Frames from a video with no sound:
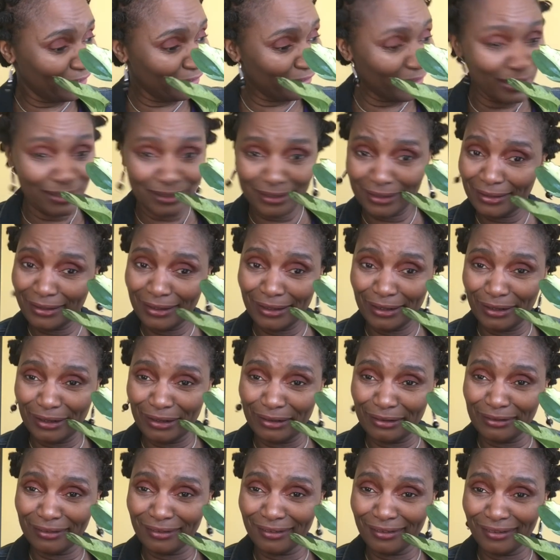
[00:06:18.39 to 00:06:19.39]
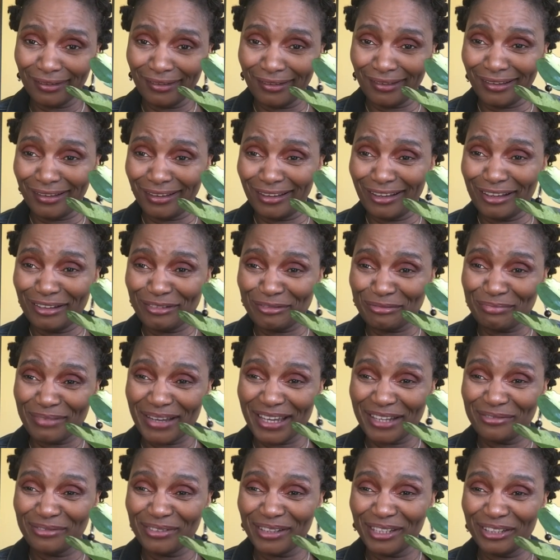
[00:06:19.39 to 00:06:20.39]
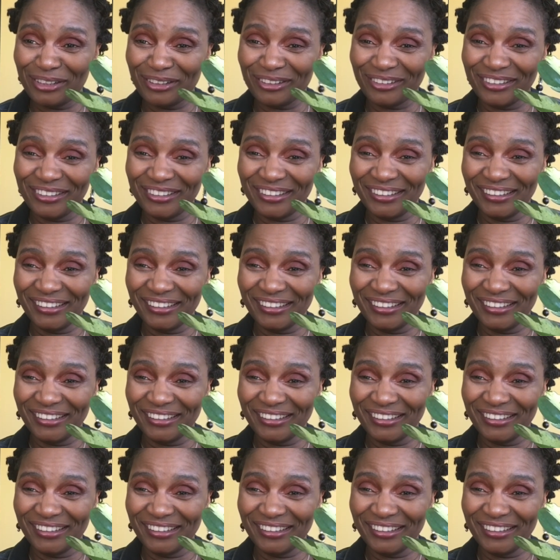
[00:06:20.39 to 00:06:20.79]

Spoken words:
right at the end of my video.